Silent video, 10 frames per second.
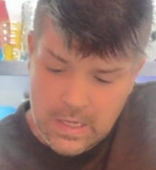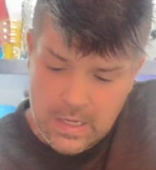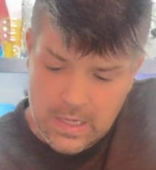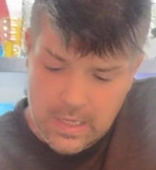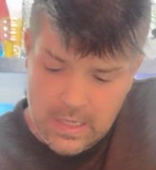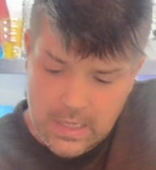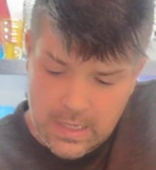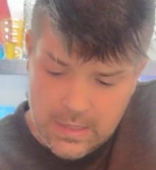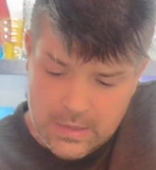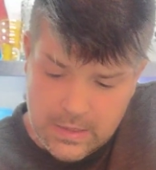
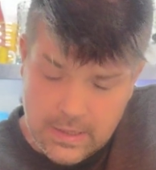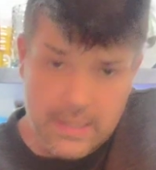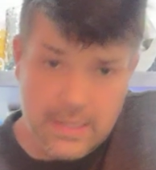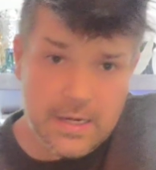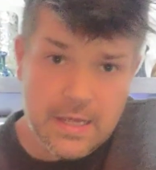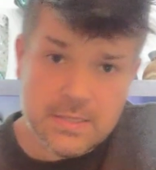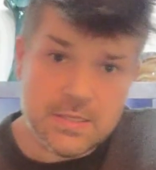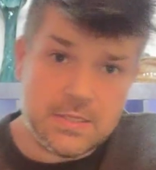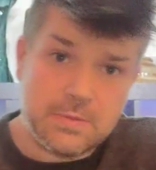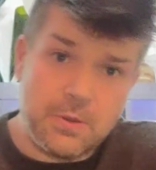And then it has a
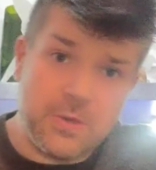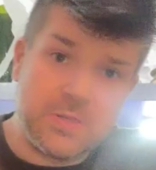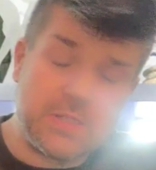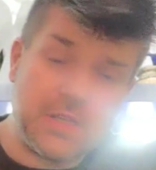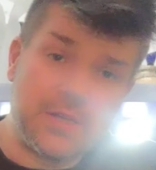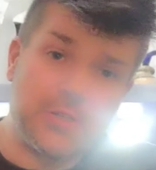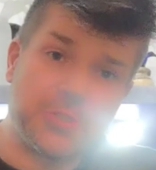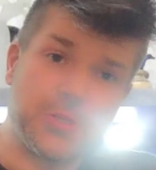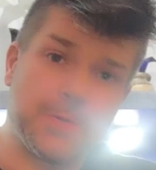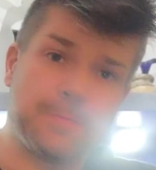small
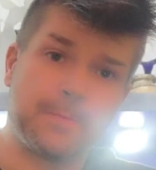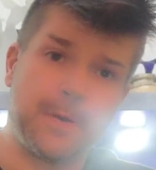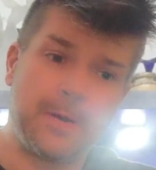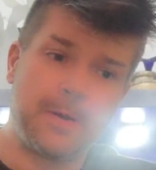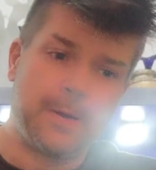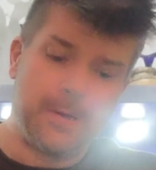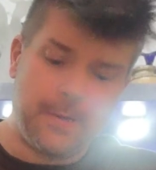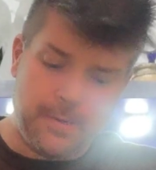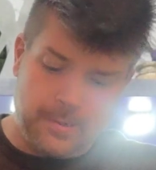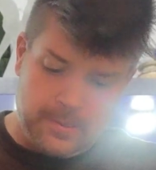signature
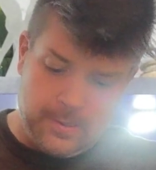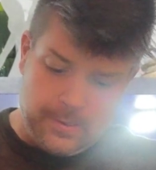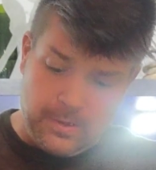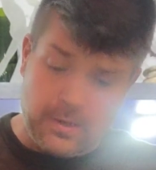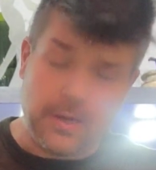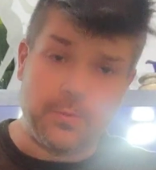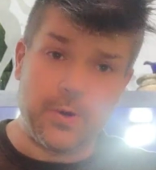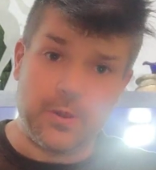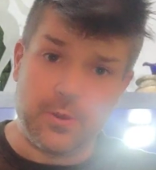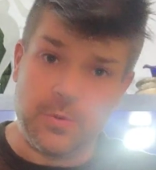on one
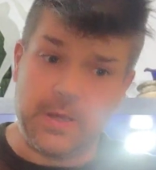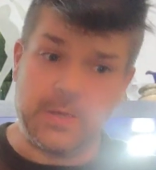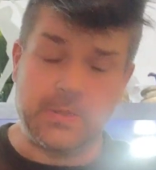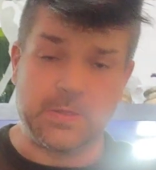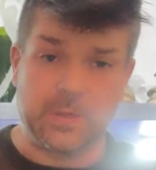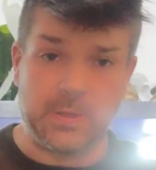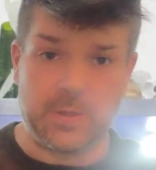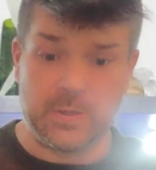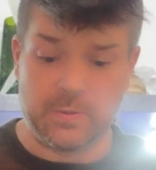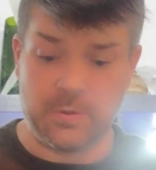of the rings
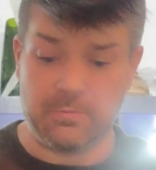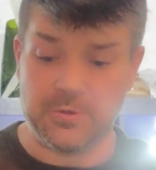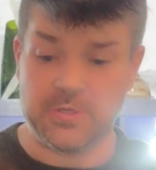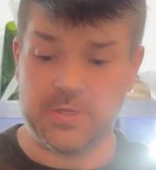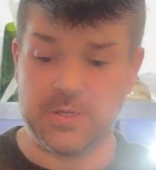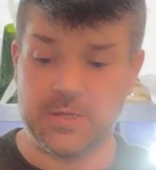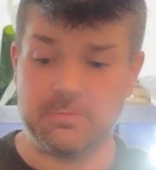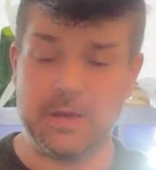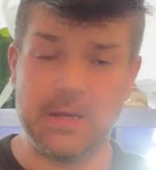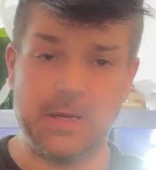from the person that
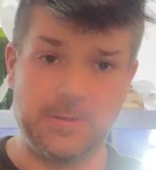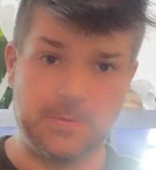made it.